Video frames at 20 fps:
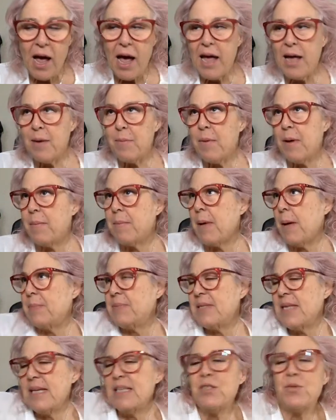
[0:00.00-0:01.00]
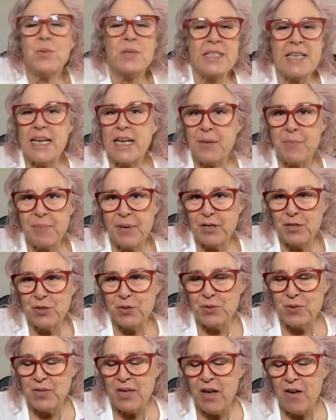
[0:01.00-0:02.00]
I am obsessed with taking
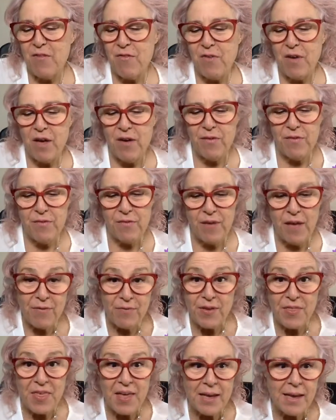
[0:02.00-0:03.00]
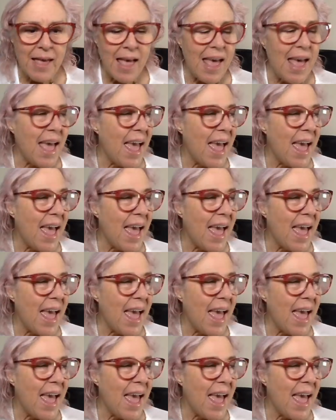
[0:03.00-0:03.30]
pictures of everything.